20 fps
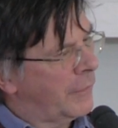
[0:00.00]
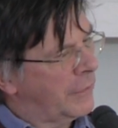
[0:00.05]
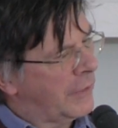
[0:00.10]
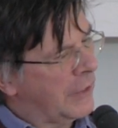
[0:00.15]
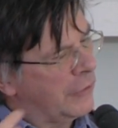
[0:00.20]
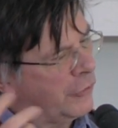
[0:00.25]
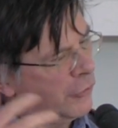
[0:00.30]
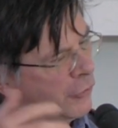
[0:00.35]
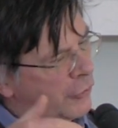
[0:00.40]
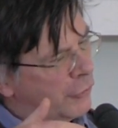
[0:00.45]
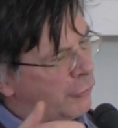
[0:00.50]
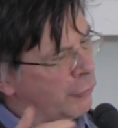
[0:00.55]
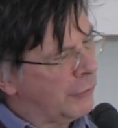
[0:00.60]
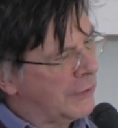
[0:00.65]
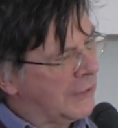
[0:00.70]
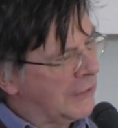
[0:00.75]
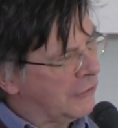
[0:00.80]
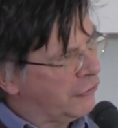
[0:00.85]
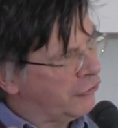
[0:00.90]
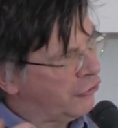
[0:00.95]
then you can
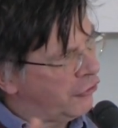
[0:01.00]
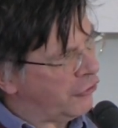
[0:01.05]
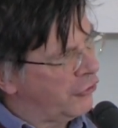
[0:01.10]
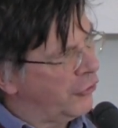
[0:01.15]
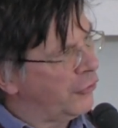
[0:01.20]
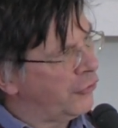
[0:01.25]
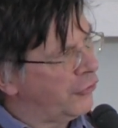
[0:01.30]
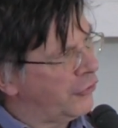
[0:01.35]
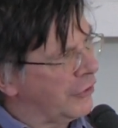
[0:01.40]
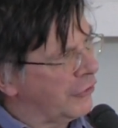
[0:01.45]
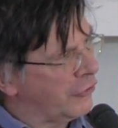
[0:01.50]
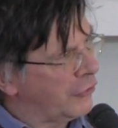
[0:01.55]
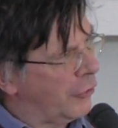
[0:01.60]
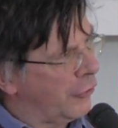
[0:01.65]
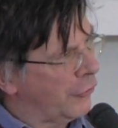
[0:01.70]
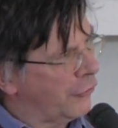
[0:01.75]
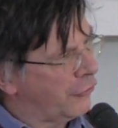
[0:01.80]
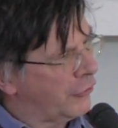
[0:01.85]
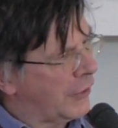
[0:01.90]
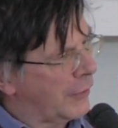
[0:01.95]
reintroduce these
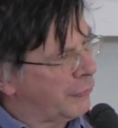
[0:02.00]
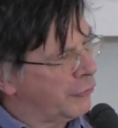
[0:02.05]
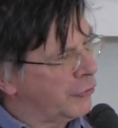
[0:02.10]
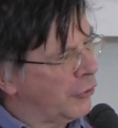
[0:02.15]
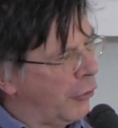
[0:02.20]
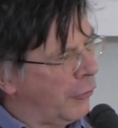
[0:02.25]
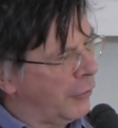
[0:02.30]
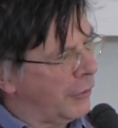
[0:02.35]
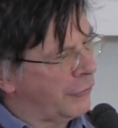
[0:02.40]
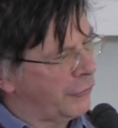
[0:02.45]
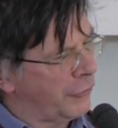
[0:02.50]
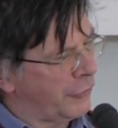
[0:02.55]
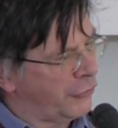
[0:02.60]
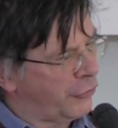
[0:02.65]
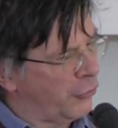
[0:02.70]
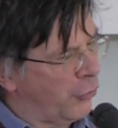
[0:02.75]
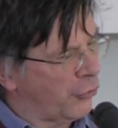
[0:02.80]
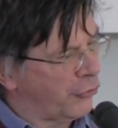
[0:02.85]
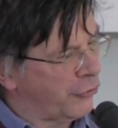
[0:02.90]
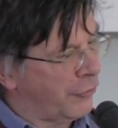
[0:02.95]
concepts, not as a
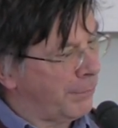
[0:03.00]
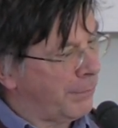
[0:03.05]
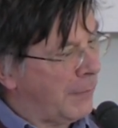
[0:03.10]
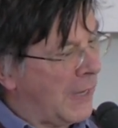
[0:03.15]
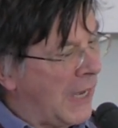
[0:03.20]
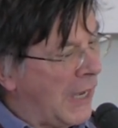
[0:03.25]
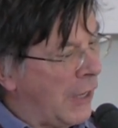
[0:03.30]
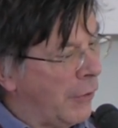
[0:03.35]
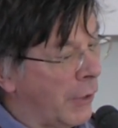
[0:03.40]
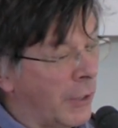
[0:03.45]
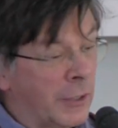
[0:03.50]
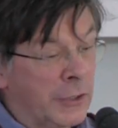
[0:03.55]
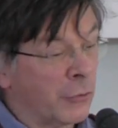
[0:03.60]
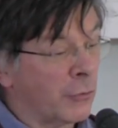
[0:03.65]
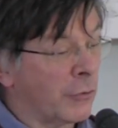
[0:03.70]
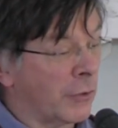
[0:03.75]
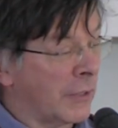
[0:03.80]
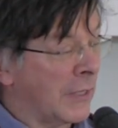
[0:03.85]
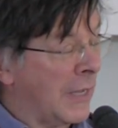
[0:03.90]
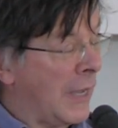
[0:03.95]
source of power.
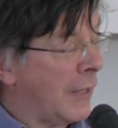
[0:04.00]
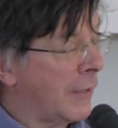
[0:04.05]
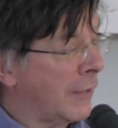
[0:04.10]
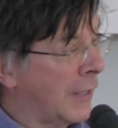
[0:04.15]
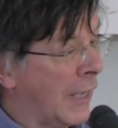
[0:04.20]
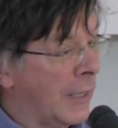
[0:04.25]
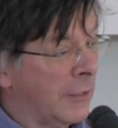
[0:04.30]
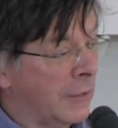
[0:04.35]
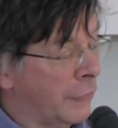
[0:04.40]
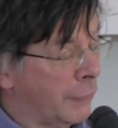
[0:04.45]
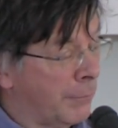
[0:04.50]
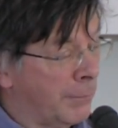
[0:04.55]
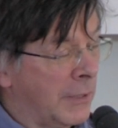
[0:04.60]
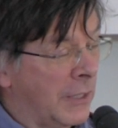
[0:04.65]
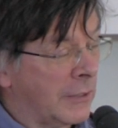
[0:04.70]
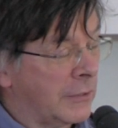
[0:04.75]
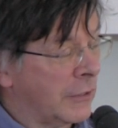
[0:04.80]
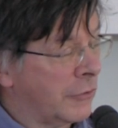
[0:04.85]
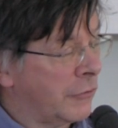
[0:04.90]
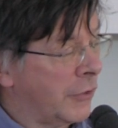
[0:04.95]
You can get that. It's
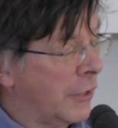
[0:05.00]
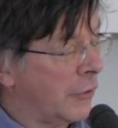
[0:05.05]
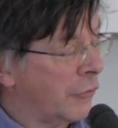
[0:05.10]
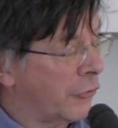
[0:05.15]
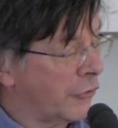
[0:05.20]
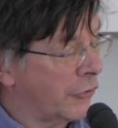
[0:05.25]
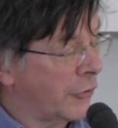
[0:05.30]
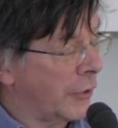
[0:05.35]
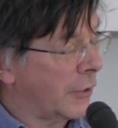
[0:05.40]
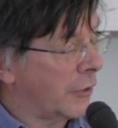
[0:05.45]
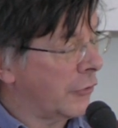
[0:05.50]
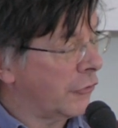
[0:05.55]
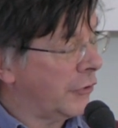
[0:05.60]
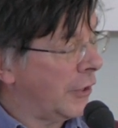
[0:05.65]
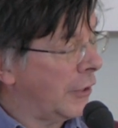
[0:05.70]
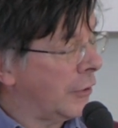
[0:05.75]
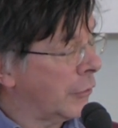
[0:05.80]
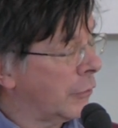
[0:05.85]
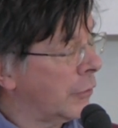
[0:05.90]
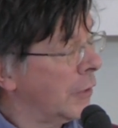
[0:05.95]
bloody dangerous, I can
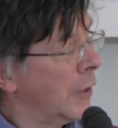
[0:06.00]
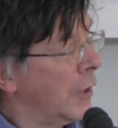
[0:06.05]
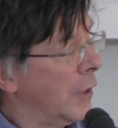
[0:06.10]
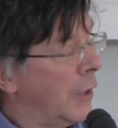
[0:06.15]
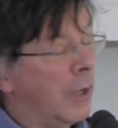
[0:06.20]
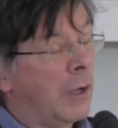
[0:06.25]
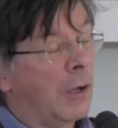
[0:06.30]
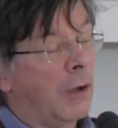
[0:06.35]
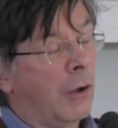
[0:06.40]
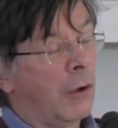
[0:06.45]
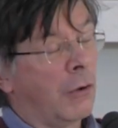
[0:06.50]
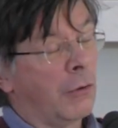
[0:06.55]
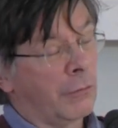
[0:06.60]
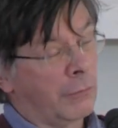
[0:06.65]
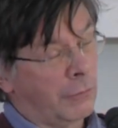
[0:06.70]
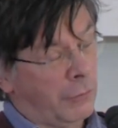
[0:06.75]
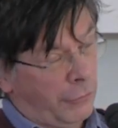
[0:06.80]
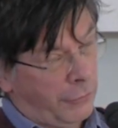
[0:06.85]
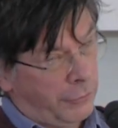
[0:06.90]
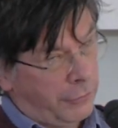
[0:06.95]
tell you,
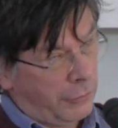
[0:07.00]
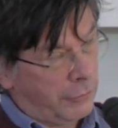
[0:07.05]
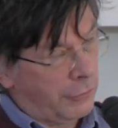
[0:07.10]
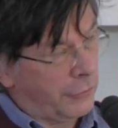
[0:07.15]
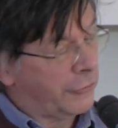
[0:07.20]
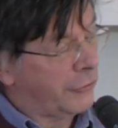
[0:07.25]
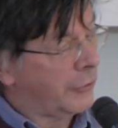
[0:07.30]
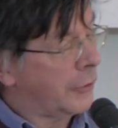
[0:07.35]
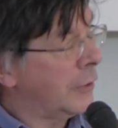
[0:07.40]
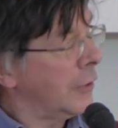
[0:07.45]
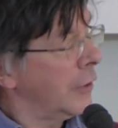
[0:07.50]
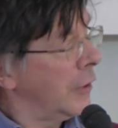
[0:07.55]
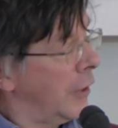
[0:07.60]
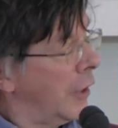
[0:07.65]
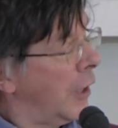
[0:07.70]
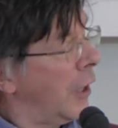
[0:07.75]
on authority.